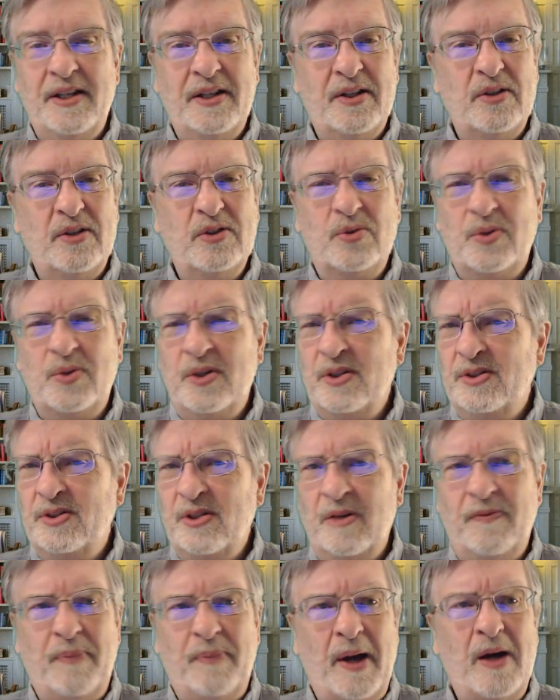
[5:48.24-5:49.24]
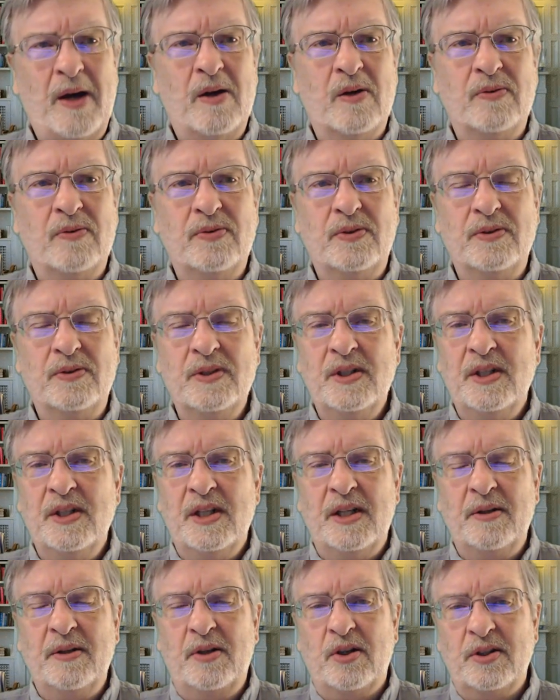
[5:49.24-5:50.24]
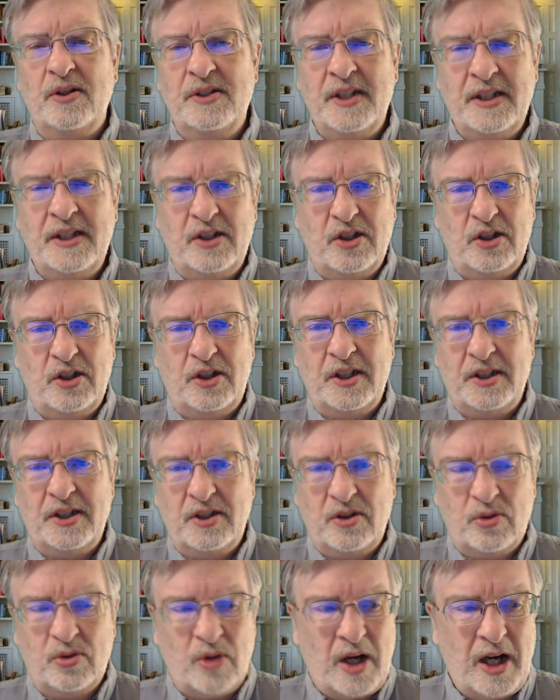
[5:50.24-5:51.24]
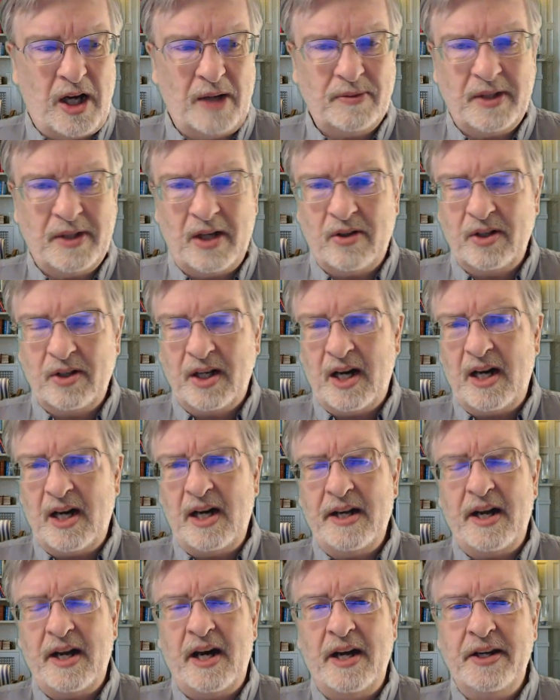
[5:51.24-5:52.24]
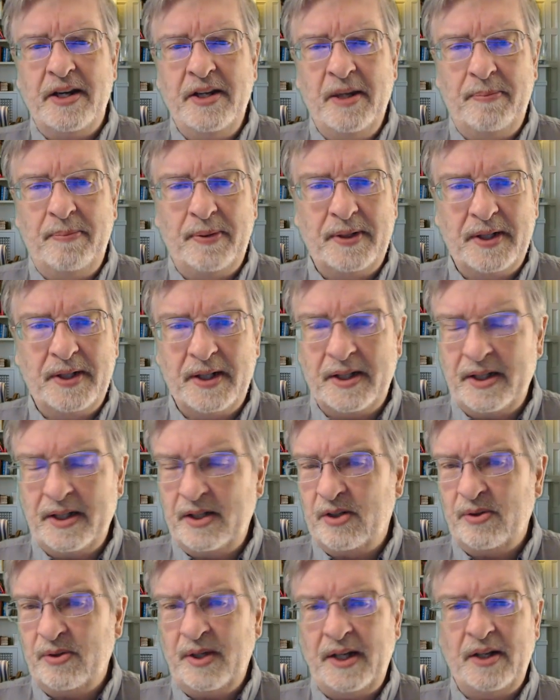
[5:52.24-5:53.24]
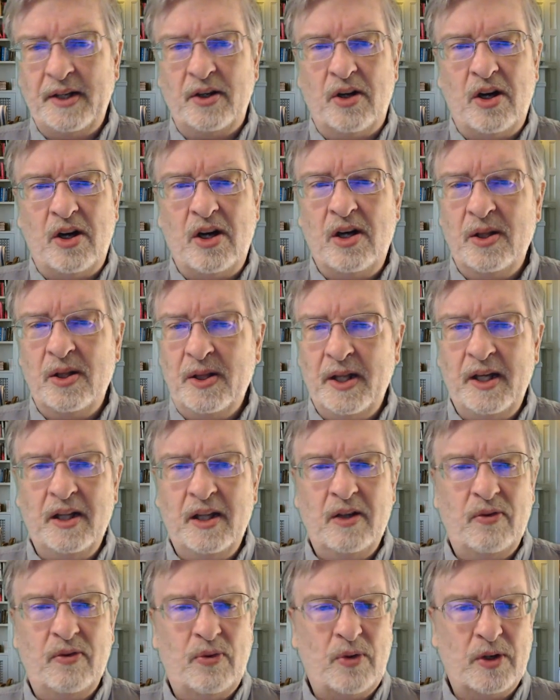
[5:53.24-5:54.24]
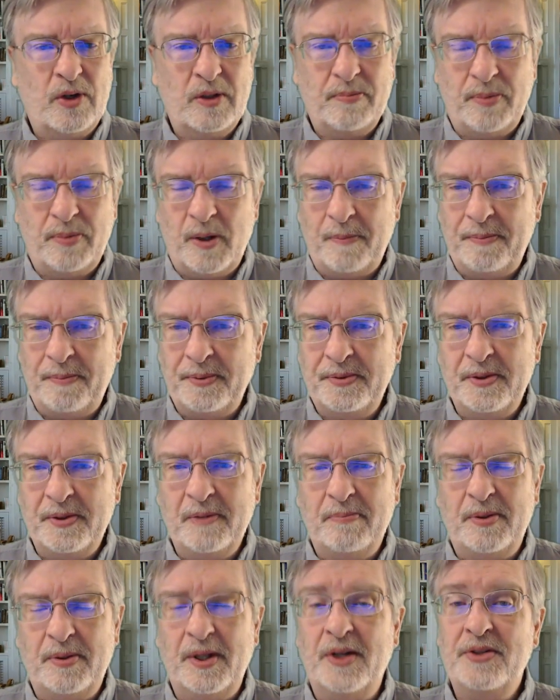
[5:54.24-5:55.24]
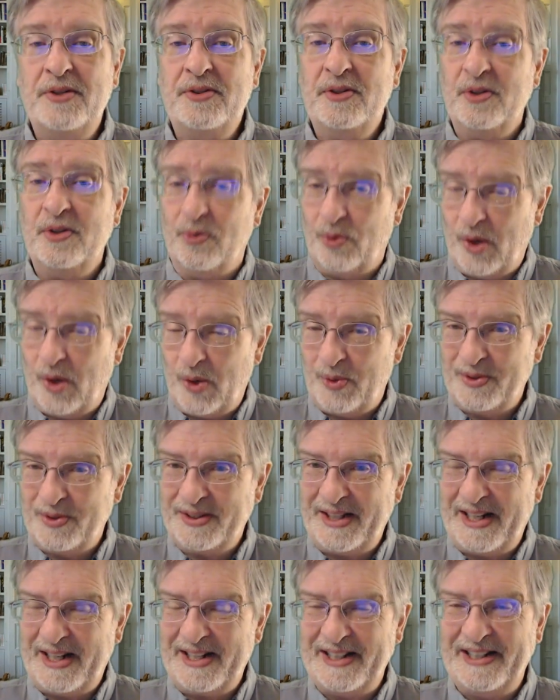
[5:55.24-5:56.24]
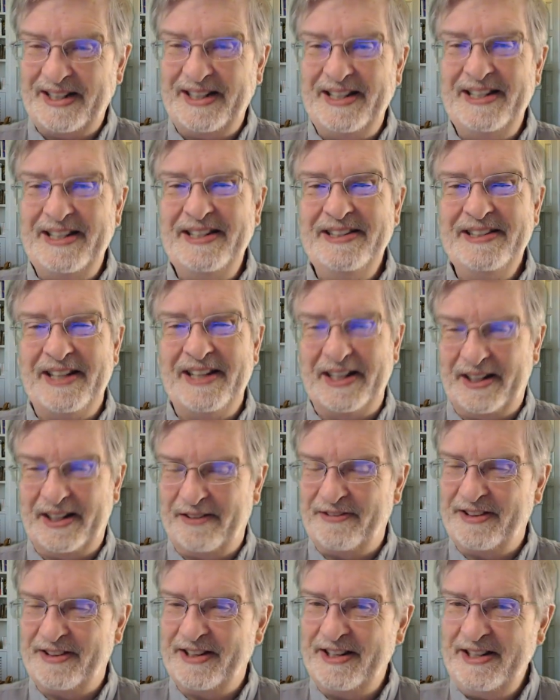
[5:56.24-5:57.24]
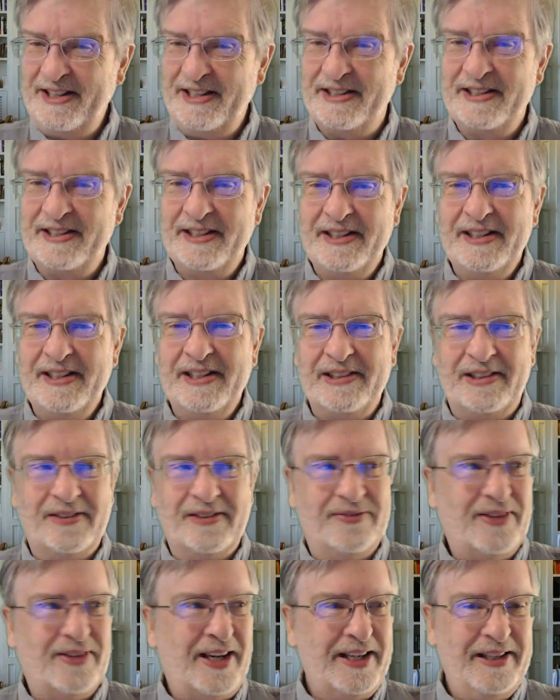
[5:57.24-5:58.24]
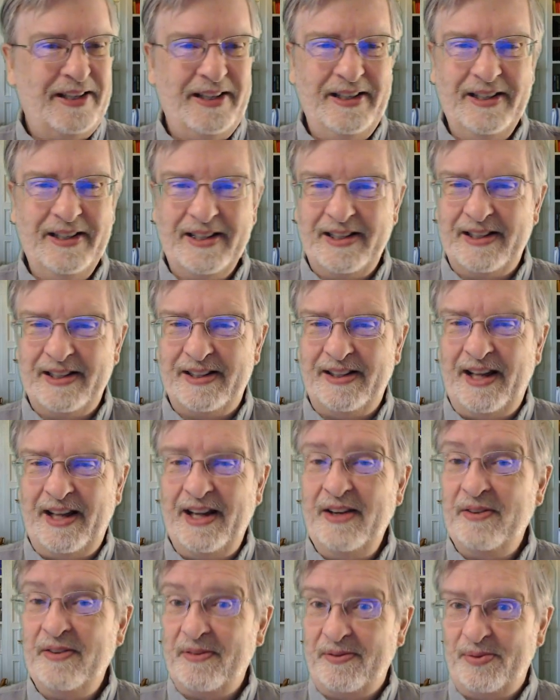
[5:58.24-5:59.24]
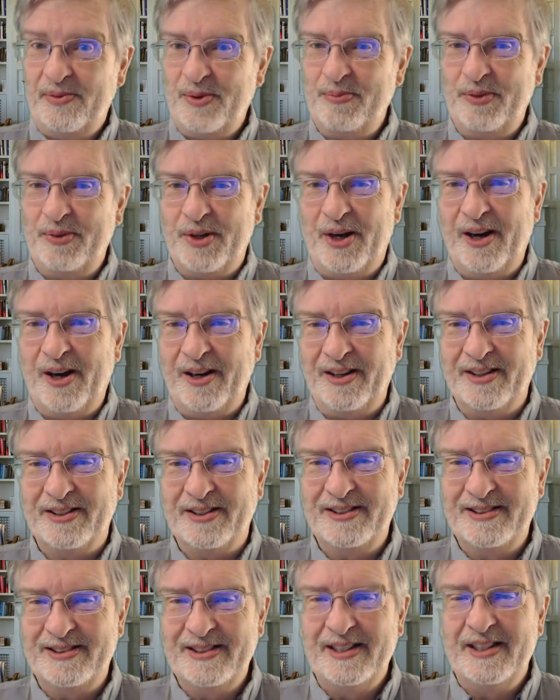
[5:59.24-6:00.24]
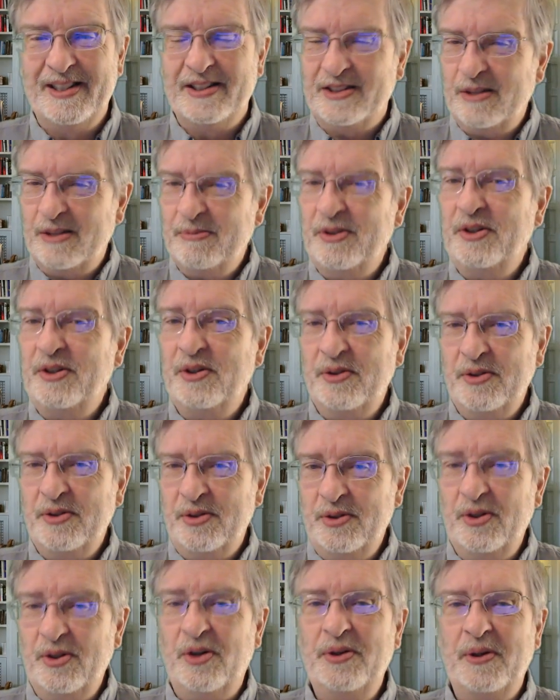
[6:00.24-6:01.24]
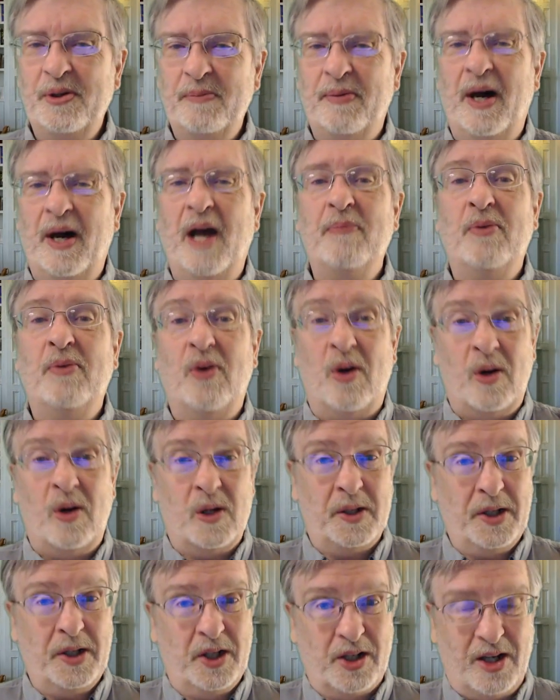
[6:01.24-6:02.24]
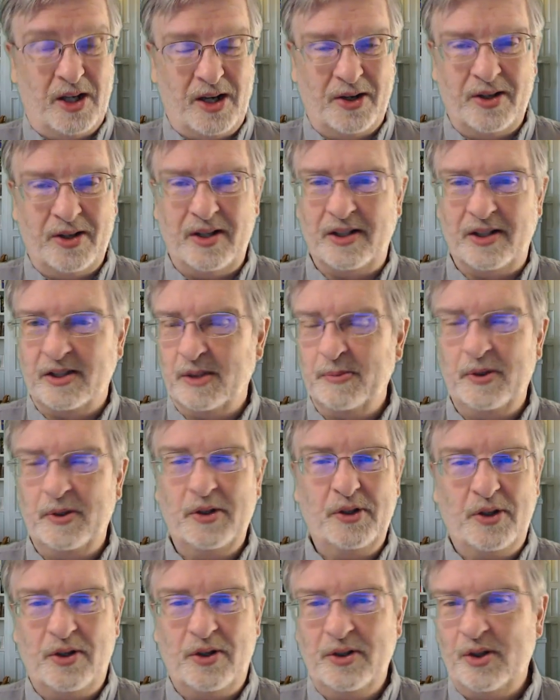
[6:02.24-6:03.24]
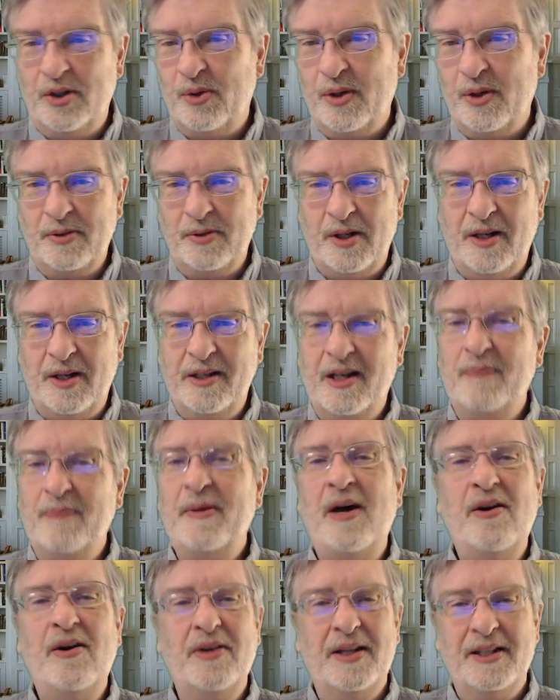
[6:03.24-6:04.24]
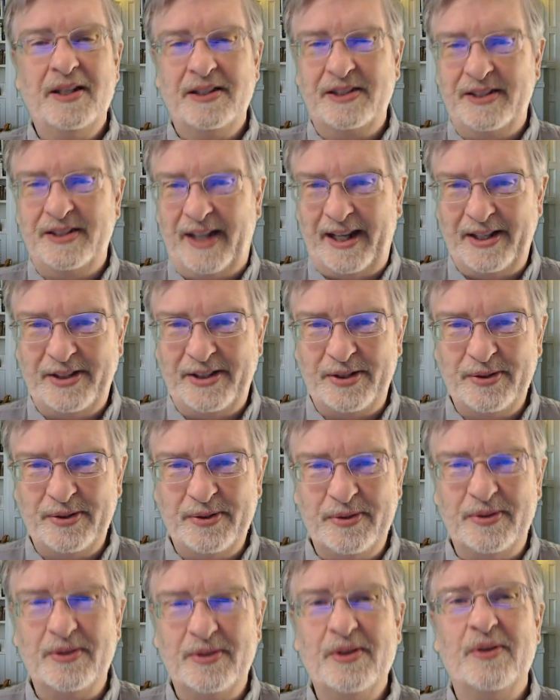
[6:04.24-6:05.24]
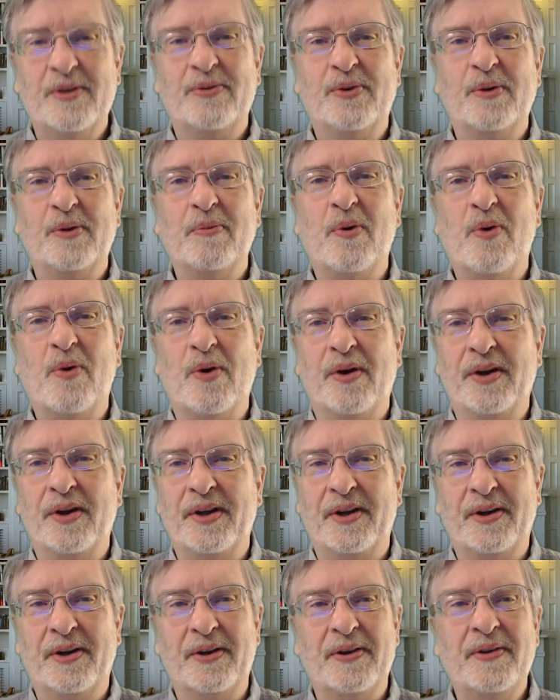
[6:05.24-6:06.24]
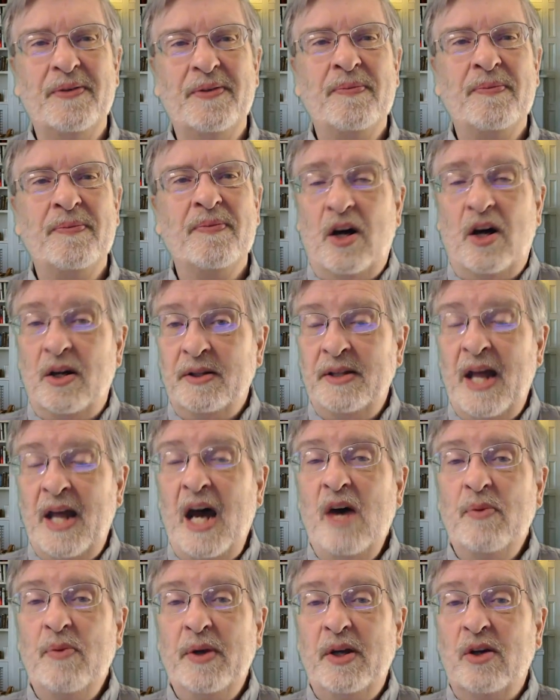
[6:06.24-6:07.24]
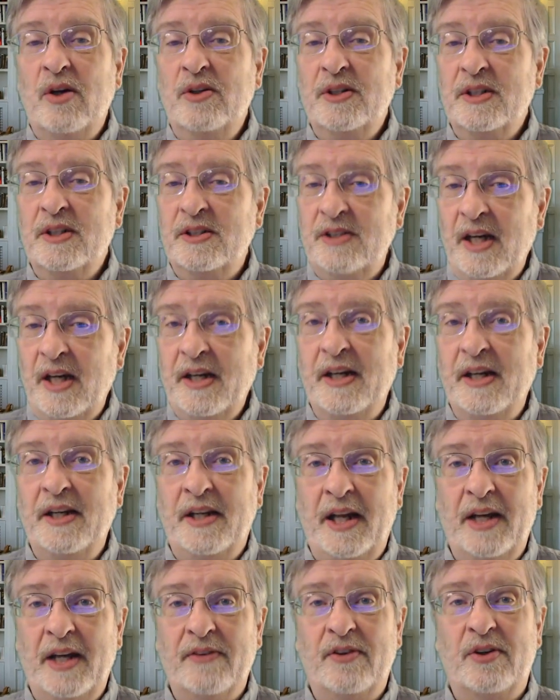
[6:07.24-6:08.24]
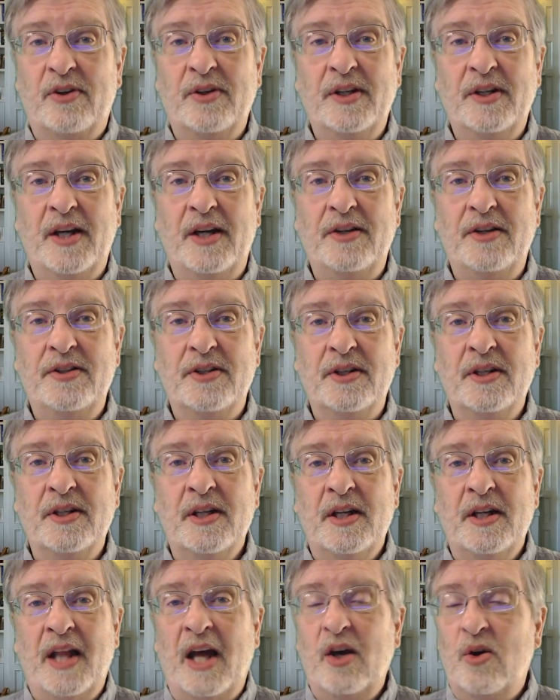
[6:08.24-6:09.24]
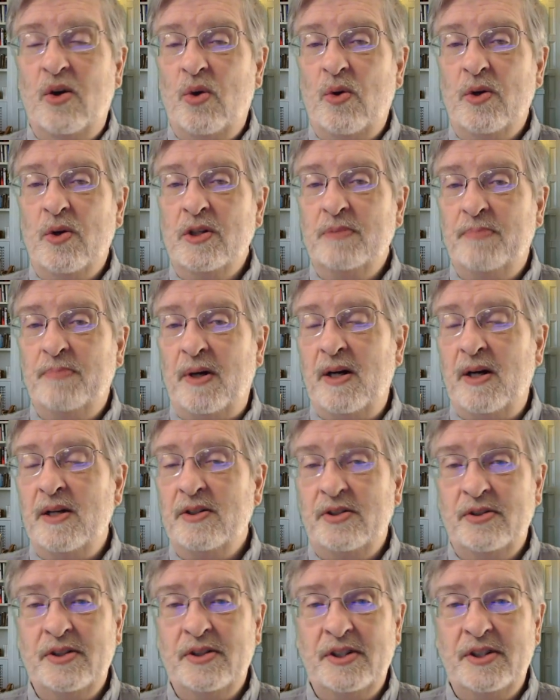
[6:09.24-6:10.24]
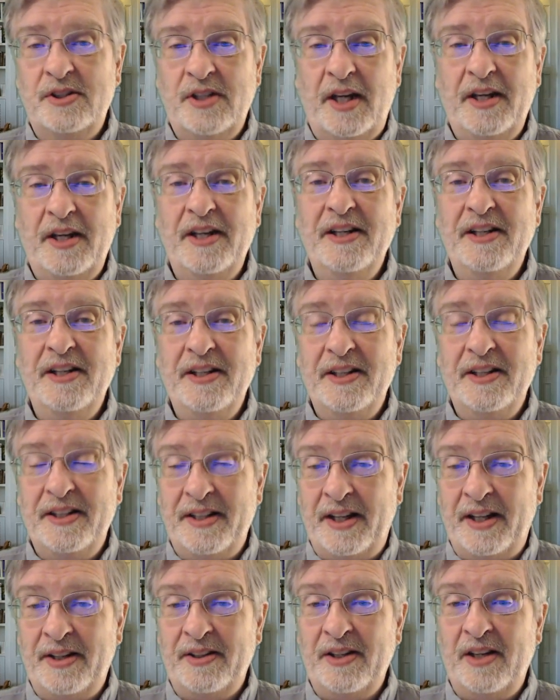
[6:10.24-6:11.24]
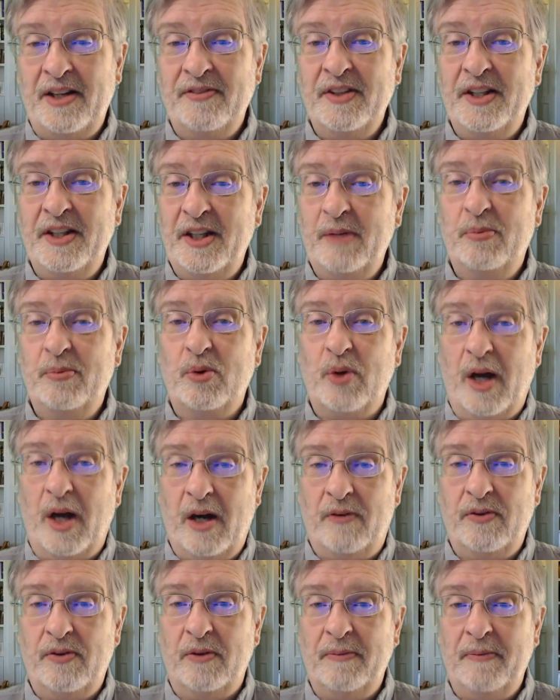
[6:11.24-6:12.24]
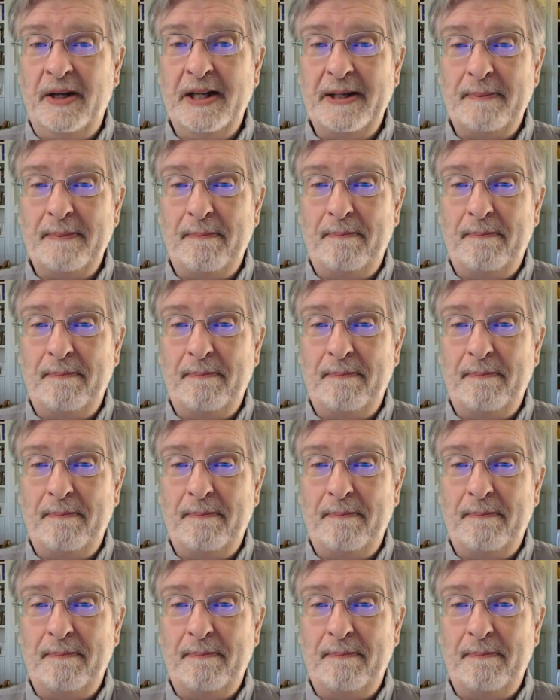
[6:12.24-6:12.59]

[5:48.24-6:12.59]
you, those words are powerful because it describes how God omnipotently created all things for his purpose and pleasure. What was that again? you a hint: dividing light from darkness. Some of you who know your Bible already caught on. Some of you don't know talking about. Stay tuned for more here. Now we go to the second day of creation. That corresponds to the second letter of the Hebrew alphabet,